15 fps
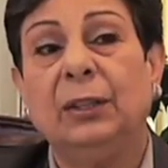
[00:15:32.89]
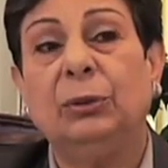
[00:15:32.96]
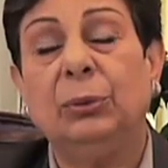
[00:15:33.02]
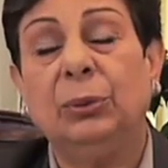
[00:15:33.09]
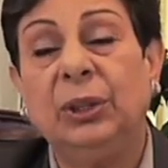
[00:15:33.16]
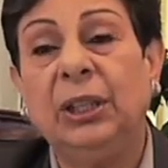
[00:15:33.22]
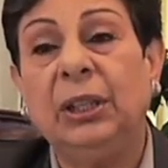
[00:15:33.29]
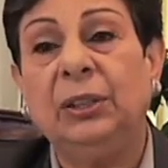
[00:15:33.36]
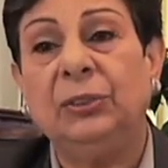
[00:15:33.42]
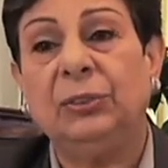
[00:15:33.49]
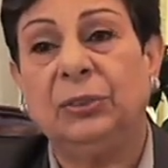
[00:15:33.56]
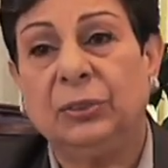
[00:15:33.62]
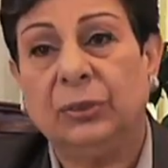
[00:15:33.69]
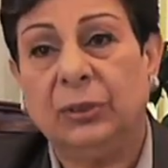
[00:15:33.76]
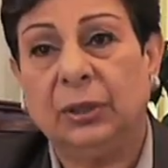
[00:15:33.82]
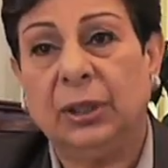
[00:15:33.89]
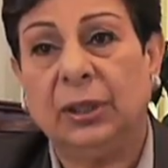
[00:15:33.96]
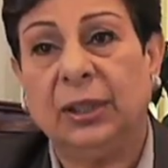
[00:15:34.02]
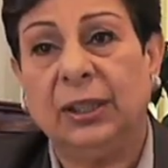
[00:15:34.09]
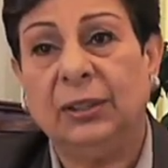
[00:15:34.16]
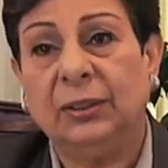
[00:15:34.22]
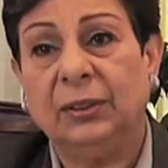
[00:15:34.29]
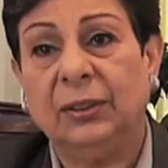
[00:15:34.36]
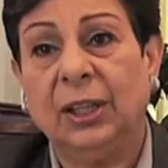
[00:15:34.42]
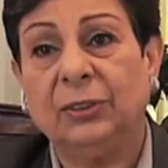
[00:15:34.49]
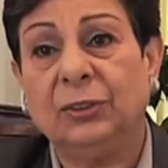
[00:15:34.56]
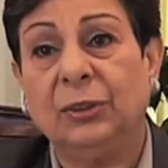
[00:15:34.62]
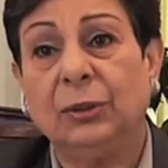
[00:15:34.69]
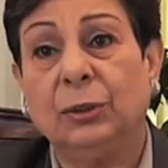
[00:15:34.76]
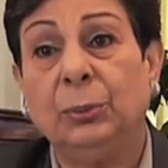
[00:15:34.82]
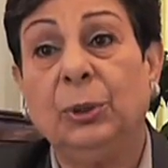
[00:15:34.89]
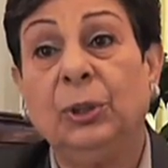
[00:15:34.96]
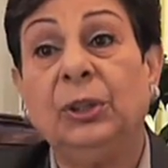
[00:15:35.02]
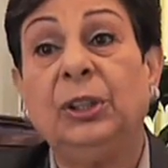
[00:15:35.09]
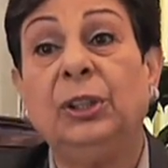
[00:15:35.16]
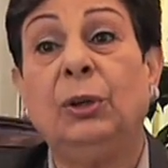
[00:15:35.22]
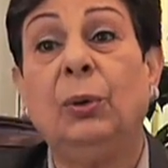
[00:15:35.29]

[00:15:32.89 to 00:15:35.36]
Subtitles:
to reach the international community,